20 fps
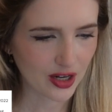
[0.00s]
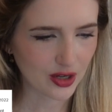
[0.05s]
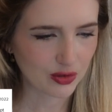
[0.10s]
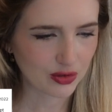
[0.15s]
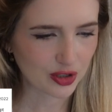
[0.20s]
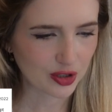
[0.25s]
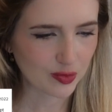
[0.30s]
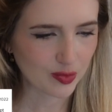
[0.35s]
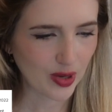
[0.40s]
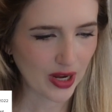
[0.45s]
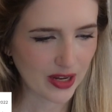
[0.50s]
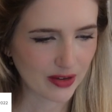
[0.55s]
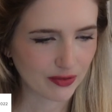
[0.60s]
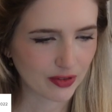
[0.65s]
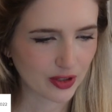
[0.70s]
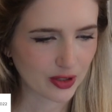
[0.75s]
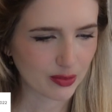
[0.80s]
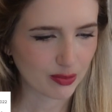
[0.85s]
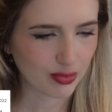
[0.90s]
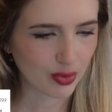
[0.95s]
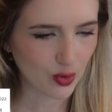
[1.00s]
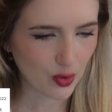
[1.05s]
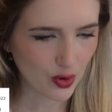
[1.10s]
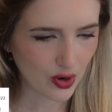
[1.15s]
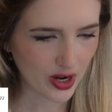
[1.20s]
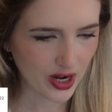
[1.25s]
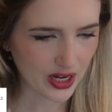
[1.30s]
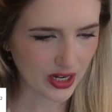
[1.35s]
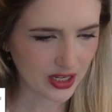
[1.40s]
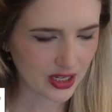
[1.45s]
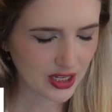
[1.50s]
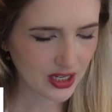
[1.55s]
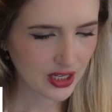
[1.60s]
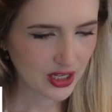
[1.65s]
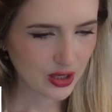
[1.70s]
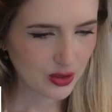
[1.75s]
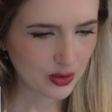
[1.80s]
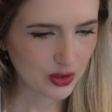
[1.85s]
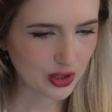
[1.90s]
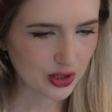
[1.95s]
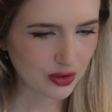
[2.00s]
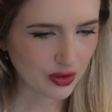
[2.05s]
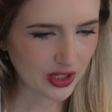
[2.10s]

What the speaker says: It was just painfully boring, which is